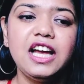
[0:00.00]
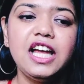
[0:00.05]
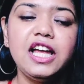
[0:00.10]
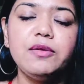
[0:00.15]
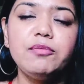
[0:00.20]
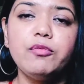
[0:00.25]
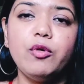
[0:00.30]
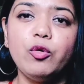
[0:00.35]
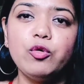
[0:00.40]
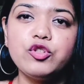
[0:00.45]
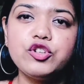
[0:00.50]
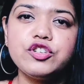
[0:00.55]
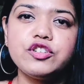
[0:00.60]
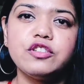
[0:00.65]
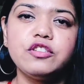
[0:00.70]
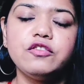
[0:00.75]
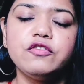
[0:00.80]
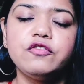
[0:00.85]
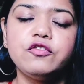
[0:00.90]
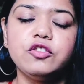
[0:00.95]

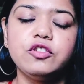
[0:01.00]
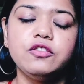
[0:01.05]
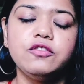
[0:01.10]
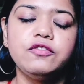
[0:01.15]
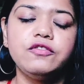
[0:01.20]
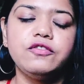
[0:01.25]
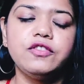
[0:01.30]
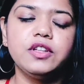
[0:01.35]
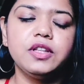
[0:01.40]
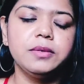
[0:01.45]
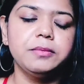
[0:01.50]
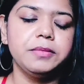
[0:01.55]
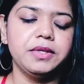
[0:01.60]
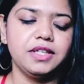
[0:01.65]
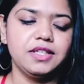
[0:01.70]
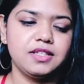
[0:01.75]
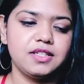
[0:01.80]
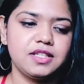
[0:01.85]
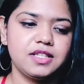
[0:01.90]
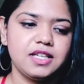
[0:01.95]
emotional
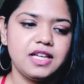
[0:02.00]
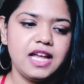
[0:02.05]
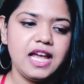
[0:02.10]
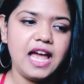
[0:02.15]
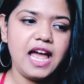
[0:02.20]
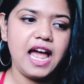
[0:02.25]
fulfillment.